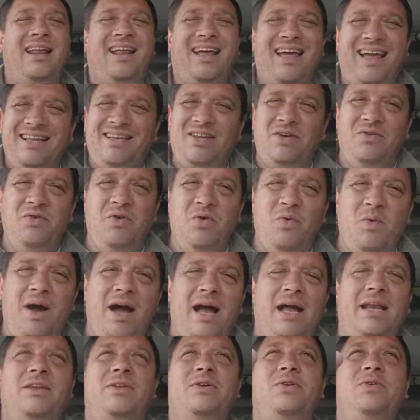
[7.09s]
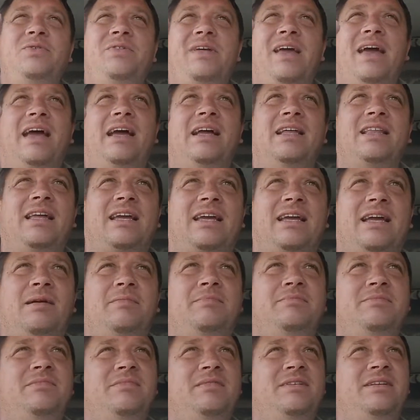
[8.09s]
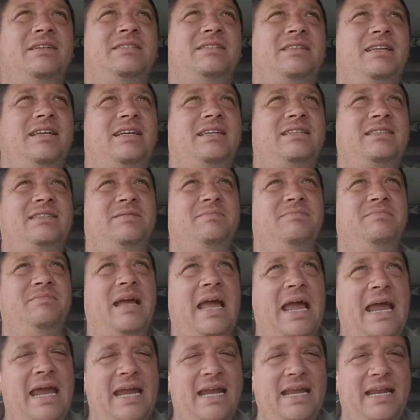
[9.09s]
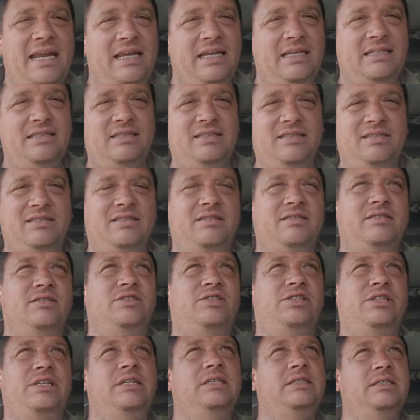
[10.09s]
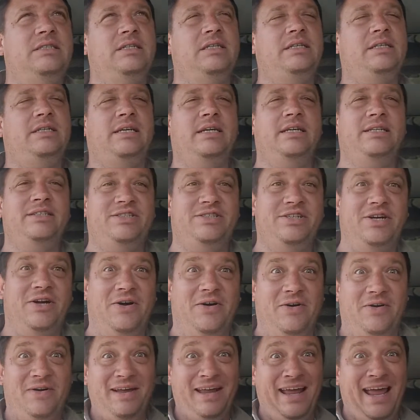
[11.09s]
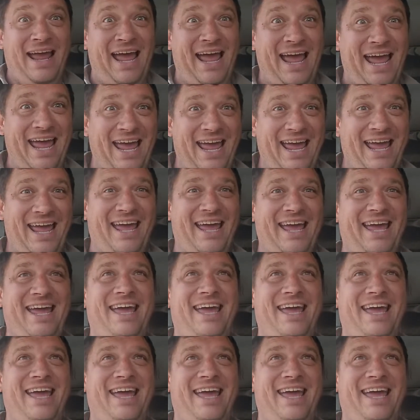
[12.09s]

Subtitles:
I don't know why I do that. It's like some 80s cheesy kids show. Yeah.